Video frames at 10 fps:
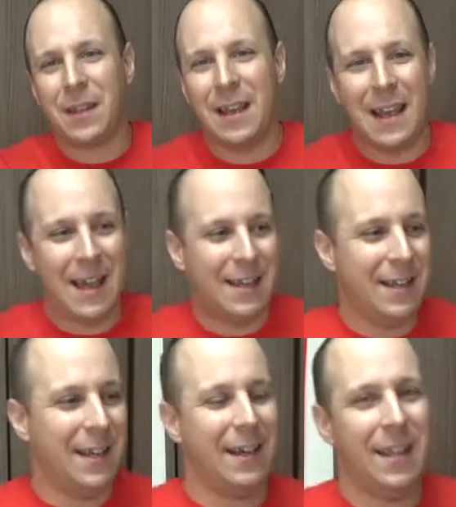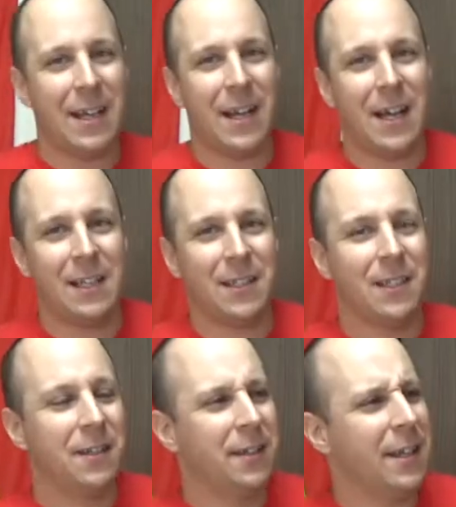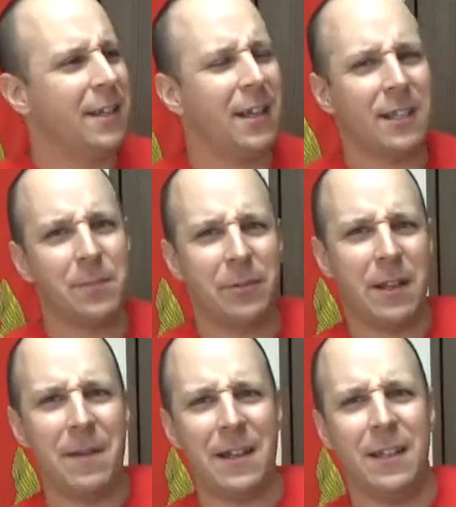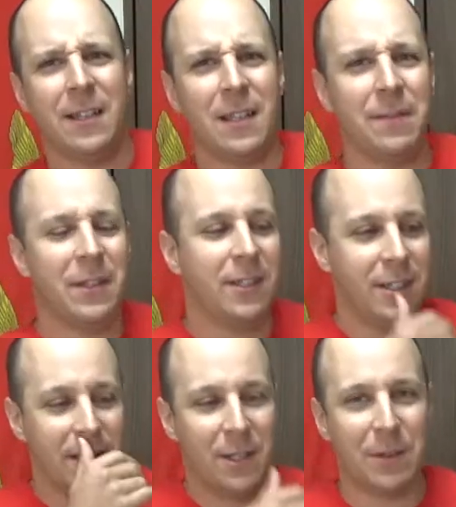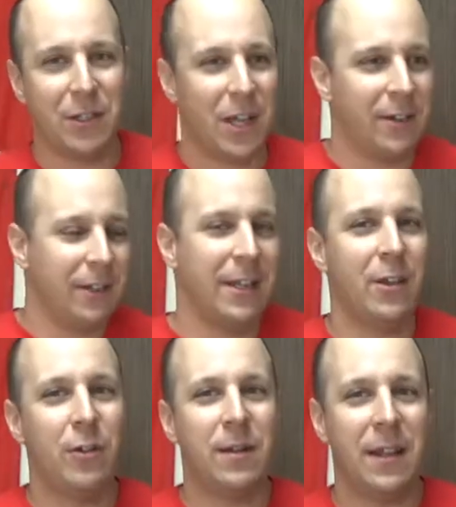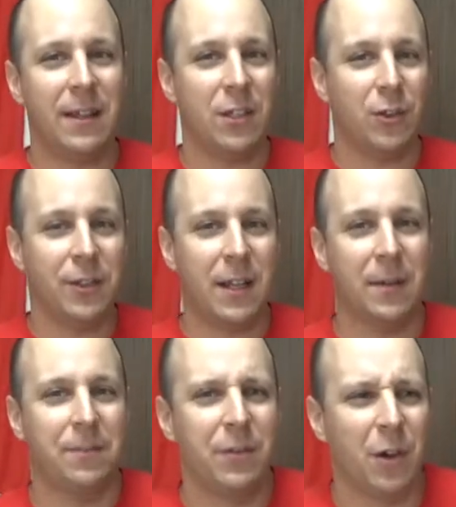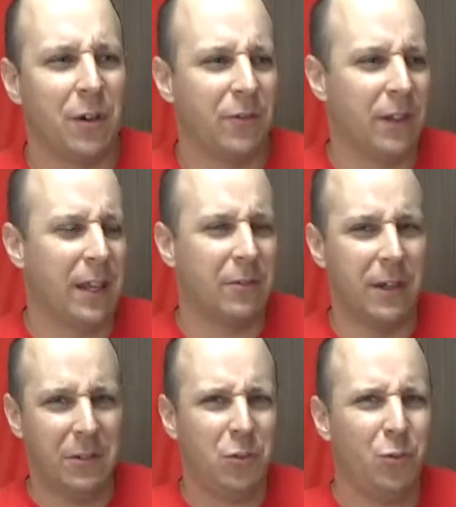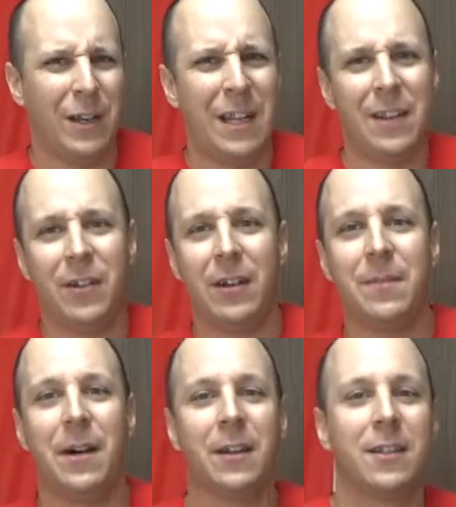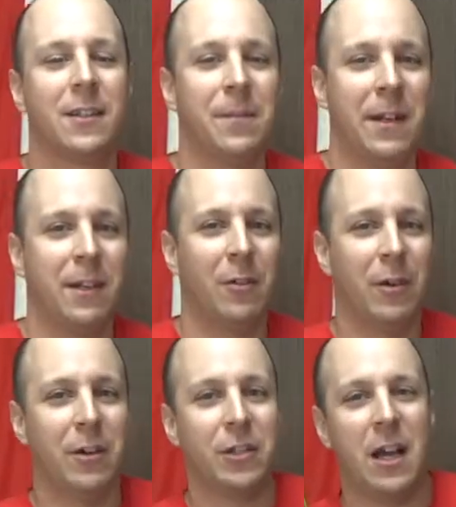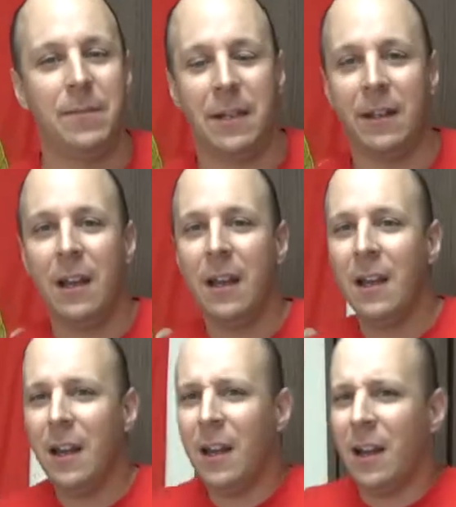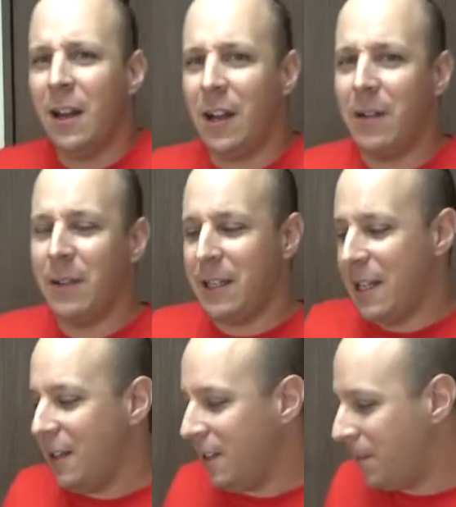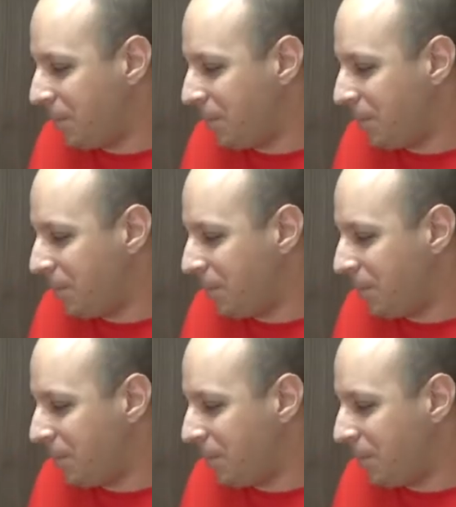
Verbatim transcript: and uh, they cost, they can cost a pretty penny in some instances, but generally you can get this whole setup going for like, what, twenty, thirty bucks, depending on where you're shopping. All you really need